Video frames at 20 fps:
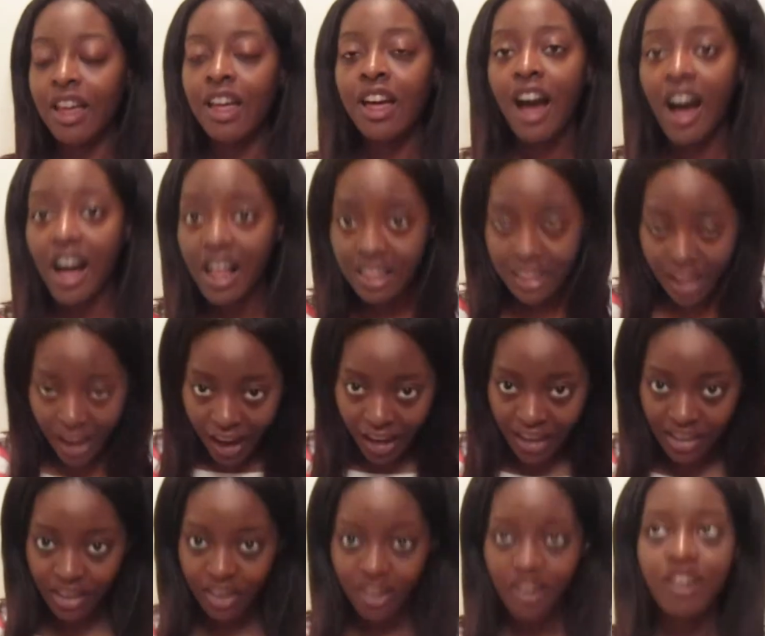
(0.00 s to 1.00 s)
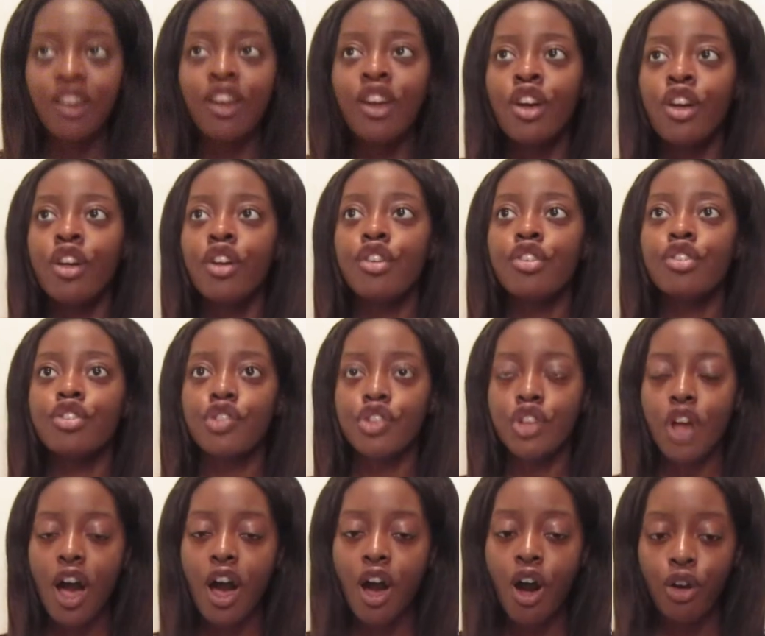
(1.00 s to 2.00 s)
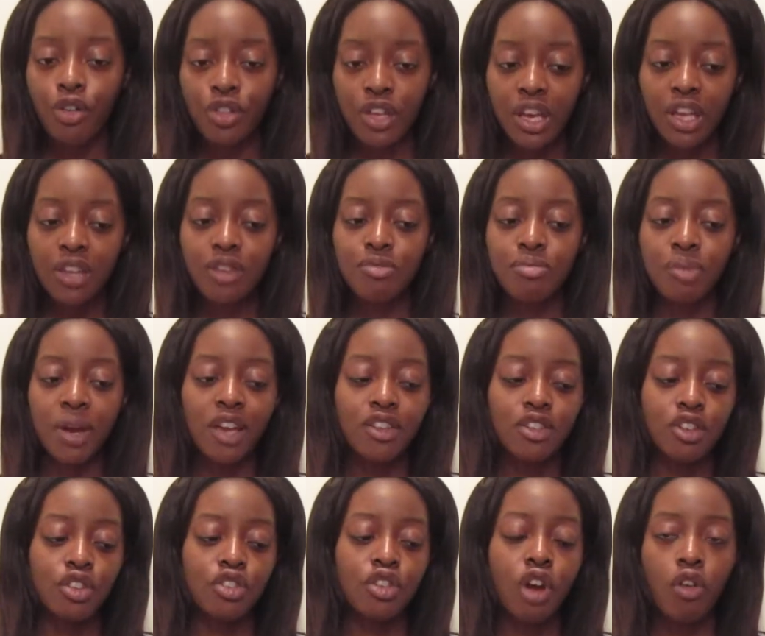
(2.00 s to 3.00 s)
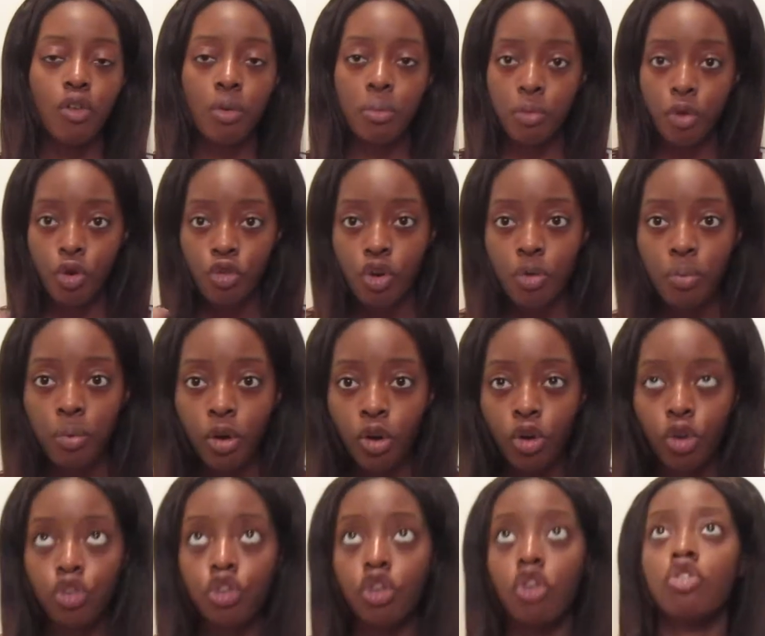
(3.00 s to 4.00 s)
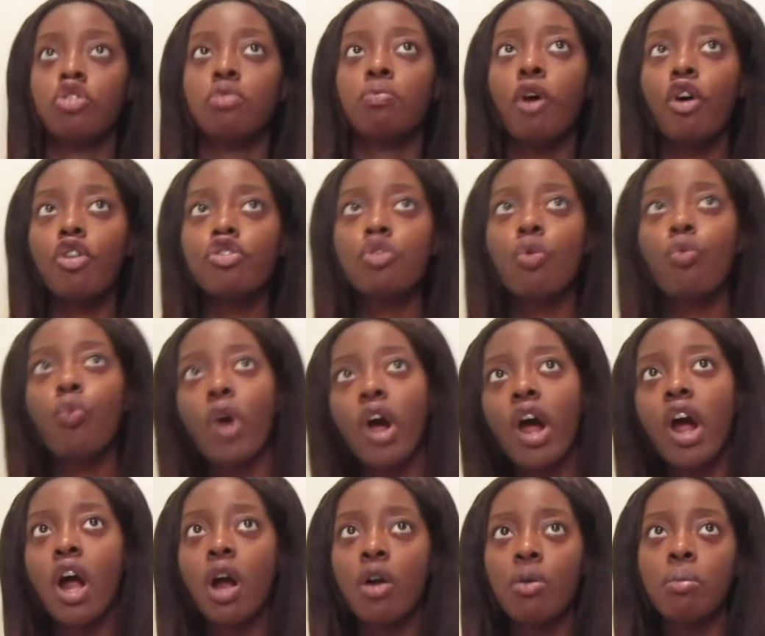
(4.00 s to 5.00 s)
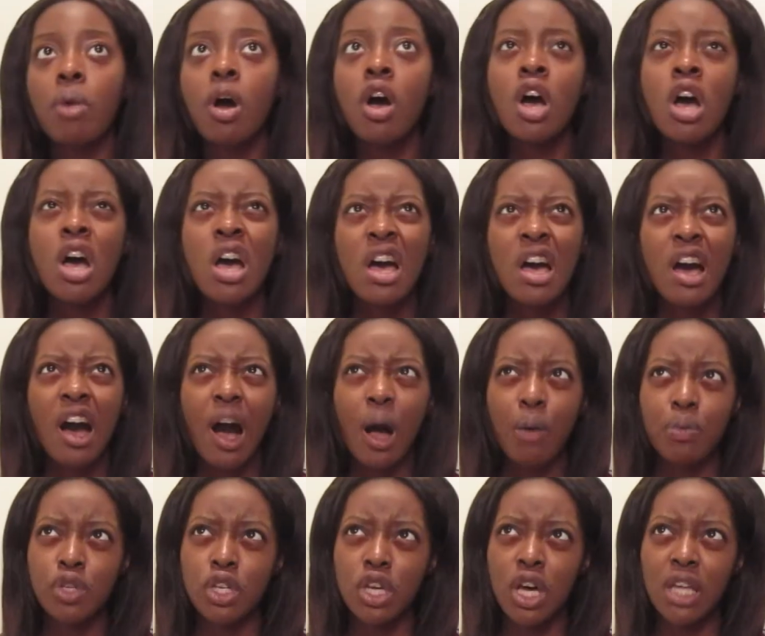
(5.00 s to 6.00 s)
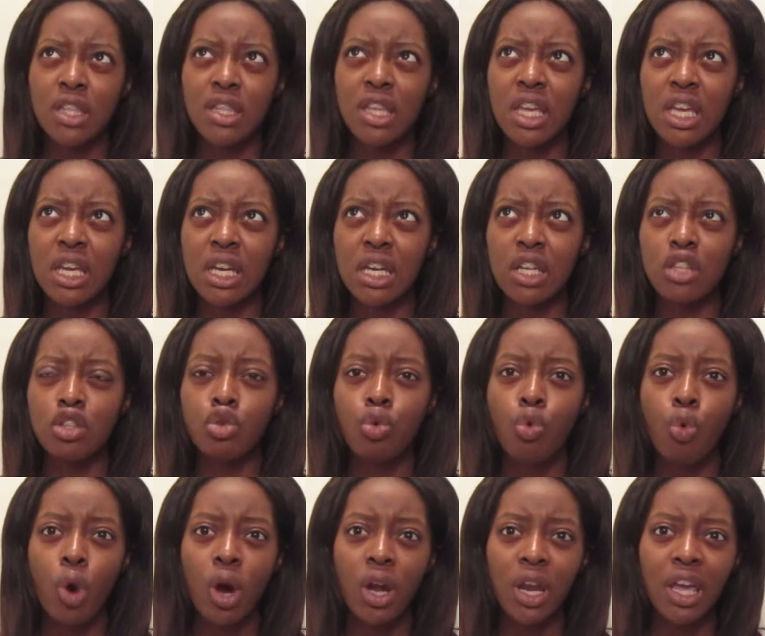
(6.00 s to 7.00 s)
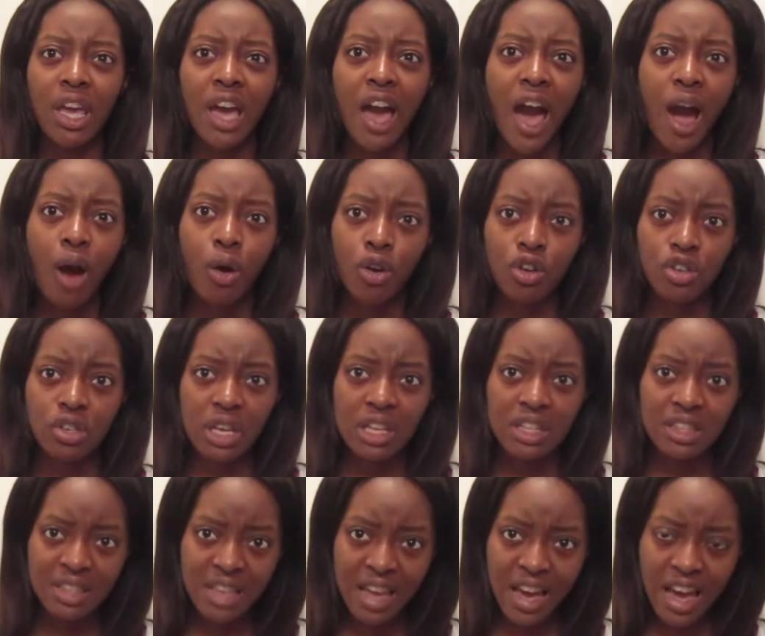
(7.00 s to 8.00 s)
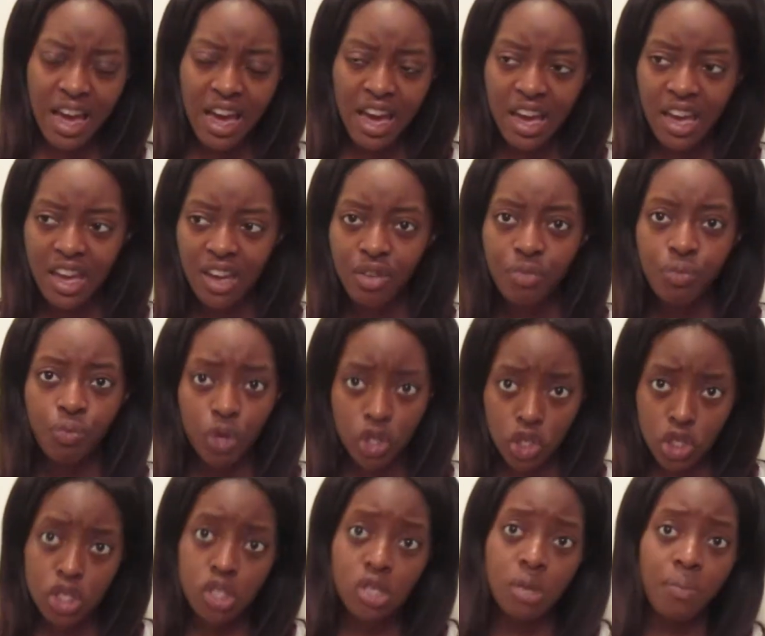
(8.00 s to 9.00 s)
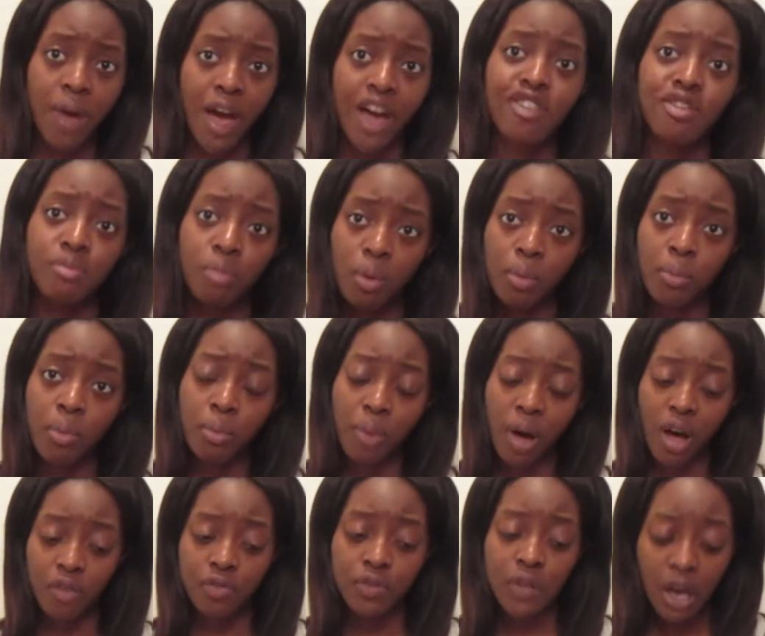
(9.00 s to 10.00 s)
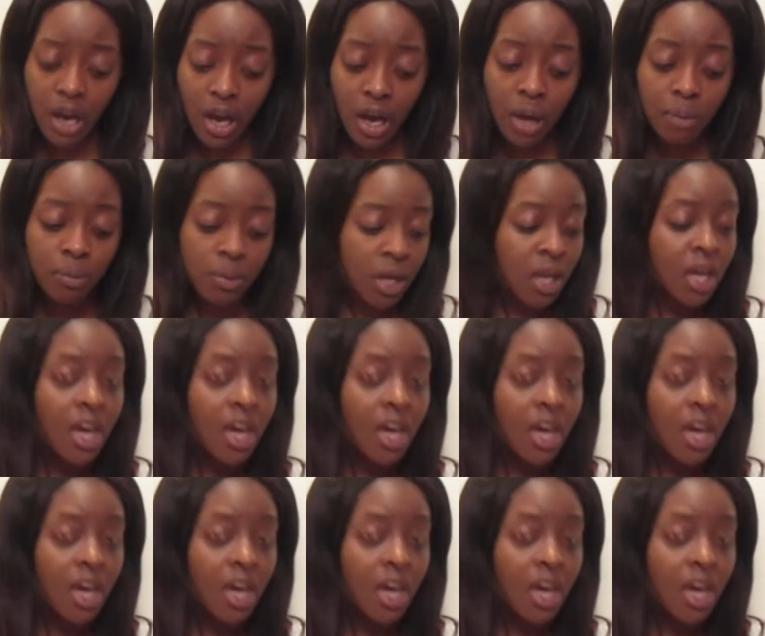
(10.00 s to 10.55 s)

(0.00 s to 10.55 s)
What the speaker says: Aligner. So these braces are removable. You're supposed to wear them up to, I think, 20 hours a day, which is the maximum amount of time.